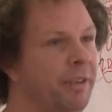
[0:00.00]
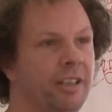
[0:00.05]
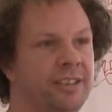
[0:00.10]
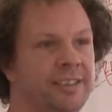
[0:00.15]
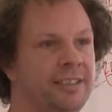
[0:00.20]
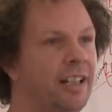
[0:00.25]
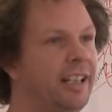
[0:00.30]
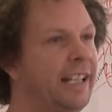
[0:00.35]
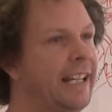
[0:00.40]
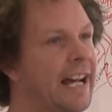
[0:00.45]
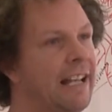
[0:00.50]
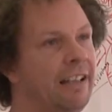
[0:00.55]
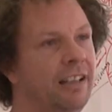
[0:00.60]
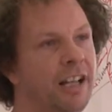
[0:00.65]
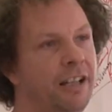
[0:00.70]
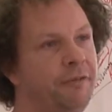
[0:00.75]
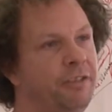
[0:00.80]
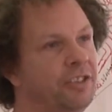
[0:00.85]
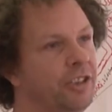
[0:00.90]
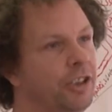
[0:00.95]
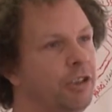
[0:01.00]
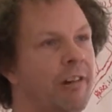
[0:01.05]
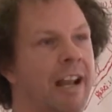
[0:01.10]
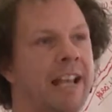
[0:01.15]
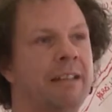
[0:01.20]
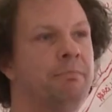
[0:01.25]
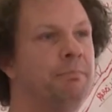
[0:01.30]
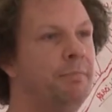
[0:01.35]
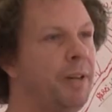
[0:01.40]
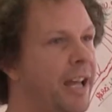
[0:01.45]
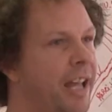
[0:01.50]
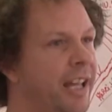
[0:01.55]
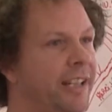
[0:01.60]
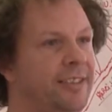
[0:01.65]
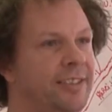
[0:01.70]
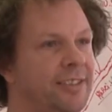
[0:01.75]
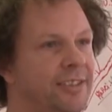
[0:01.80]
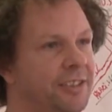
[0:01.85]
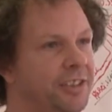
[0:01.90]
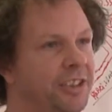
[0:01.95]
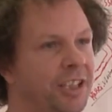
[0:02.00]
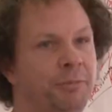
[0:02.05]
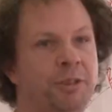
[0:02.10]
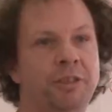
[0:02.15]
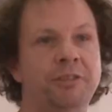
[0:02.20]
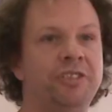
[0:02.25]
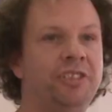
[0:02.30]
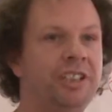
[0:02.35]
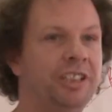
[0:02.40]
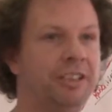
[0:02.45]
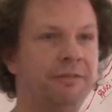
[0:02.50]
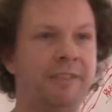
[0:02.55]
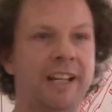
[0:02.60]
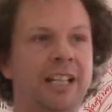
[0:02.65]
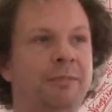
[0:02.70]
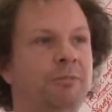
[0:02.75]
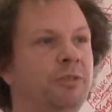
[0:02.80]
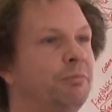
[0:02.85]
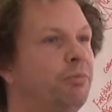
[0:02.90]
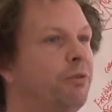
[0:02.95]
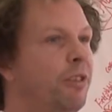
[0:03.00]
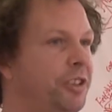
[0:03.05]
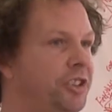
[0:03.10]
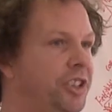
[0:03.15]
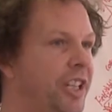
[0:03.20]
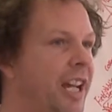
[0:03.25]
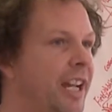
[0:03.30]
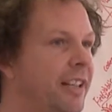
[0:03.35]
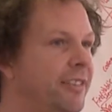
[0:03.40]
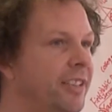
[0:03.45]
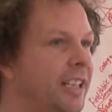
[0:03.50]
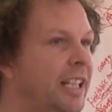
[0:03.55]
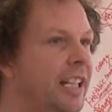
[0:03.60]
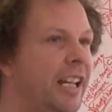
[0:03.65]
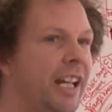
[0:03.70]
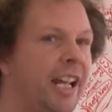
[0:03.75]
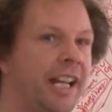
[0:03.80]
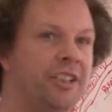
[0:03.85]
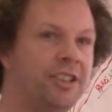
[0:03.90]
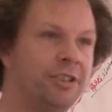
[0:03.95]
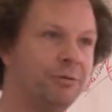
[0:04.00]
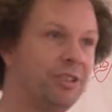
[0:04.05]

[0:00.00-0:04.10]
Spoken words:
started out in life as a grant-based community development project into a